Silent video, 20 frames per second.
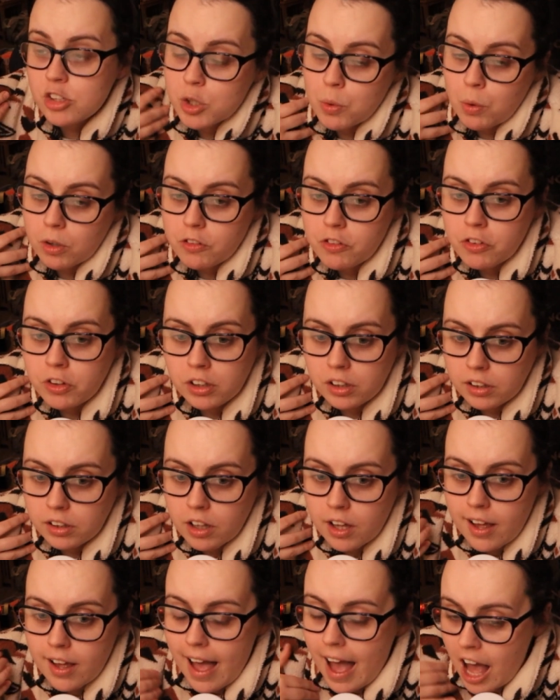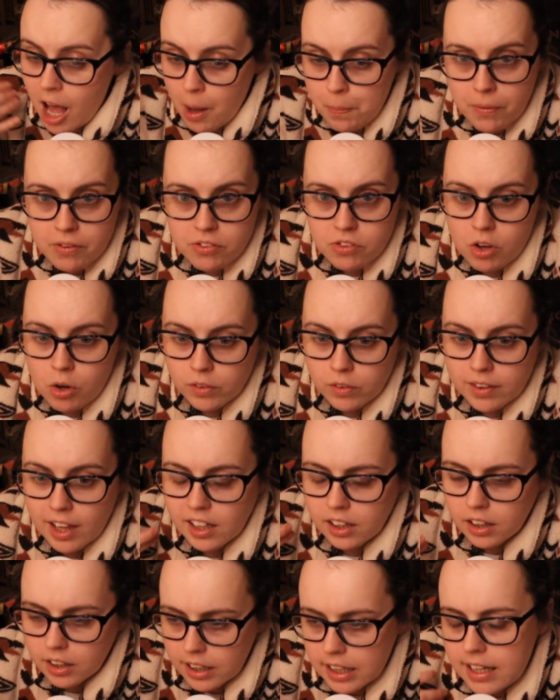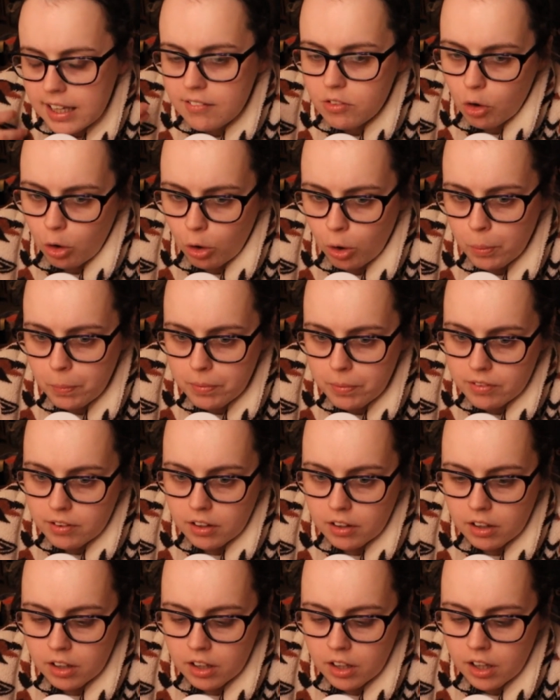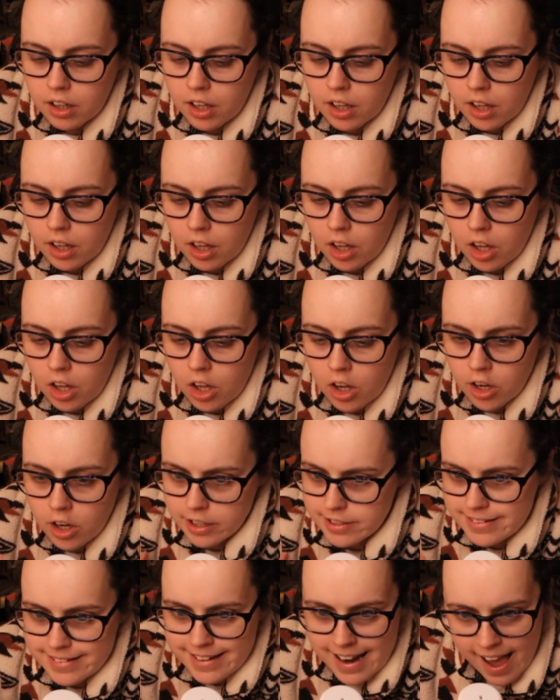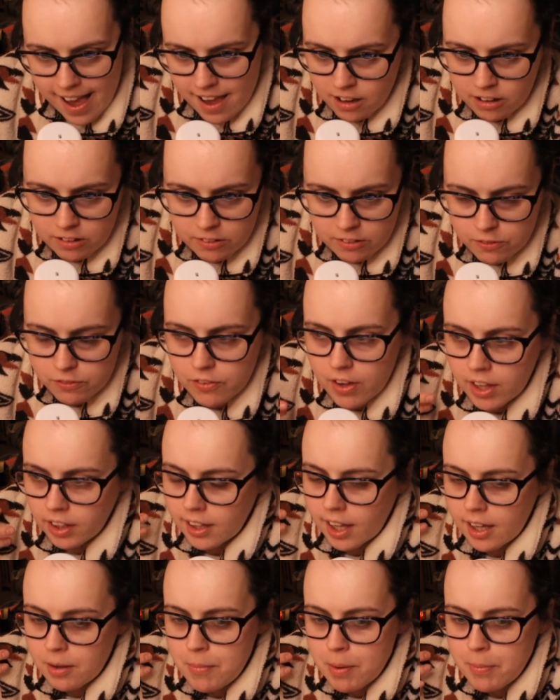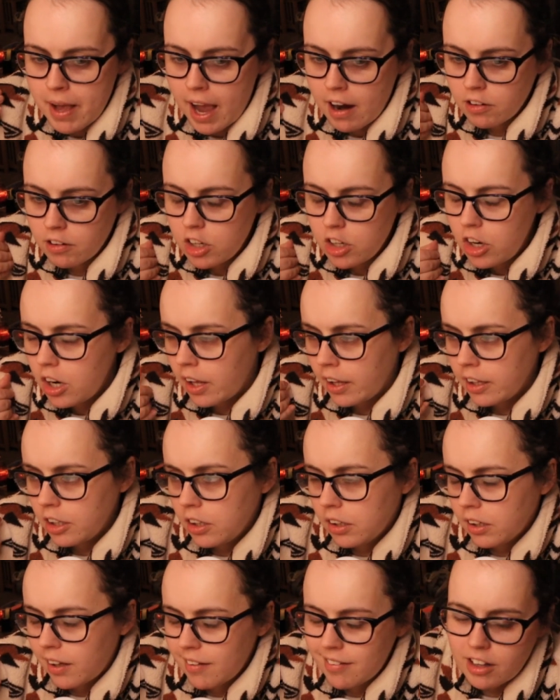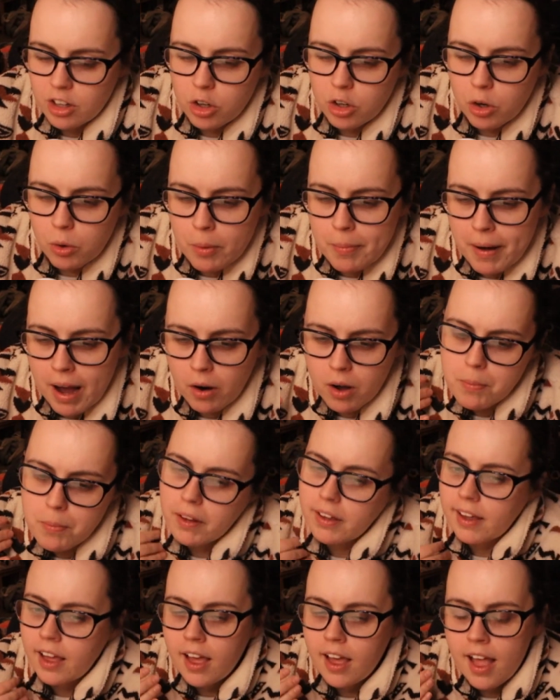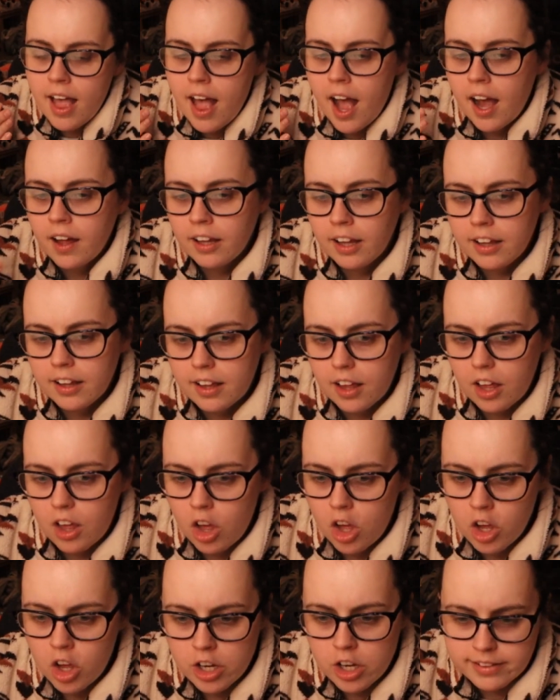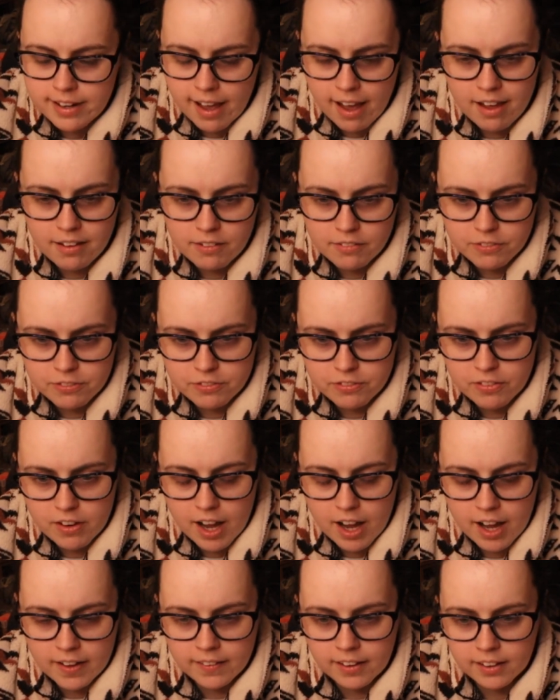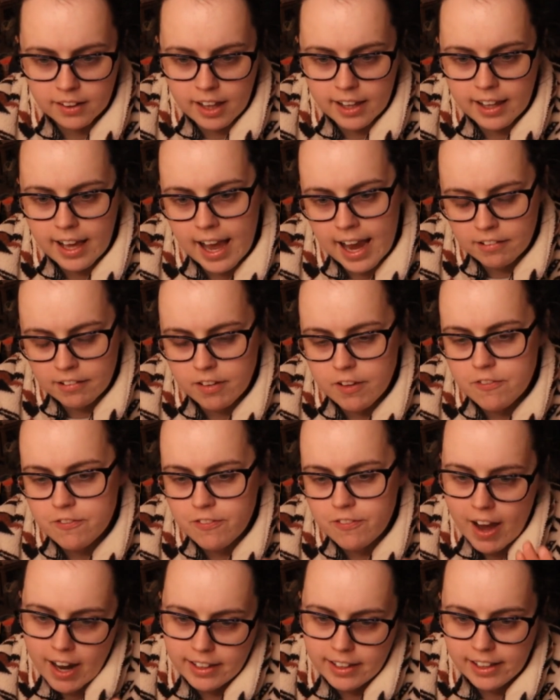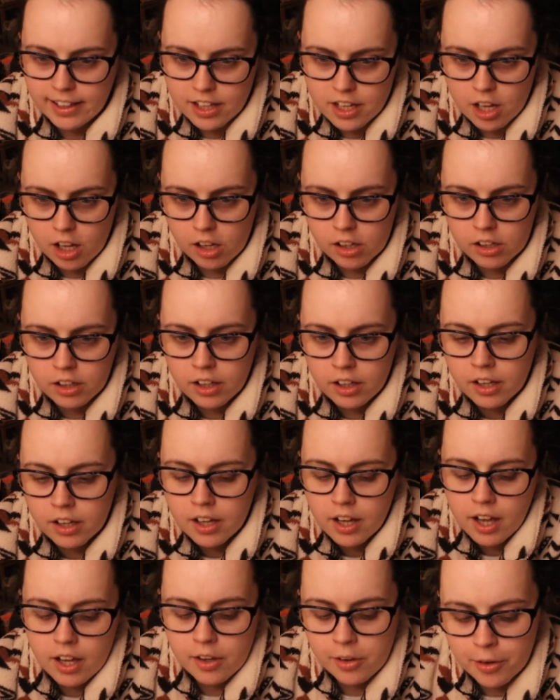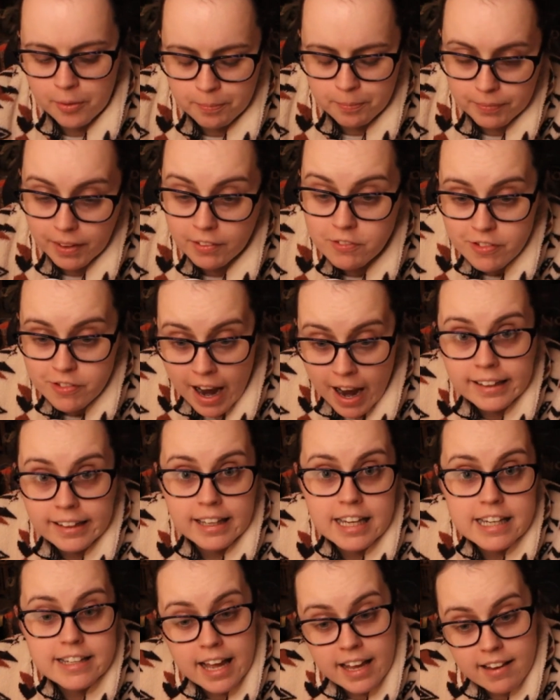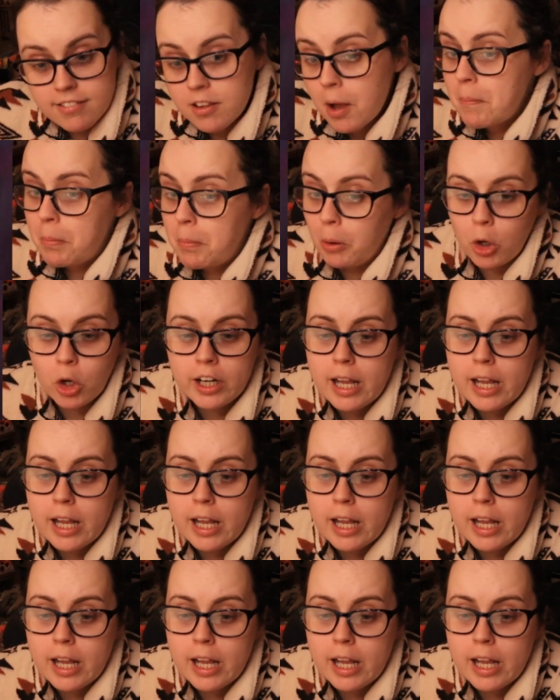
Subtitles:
a full episode that leads up to her death, and like maybe Harry, like I say, knew about it, but like her death, and then like Harry finding her, and finding Dexter born in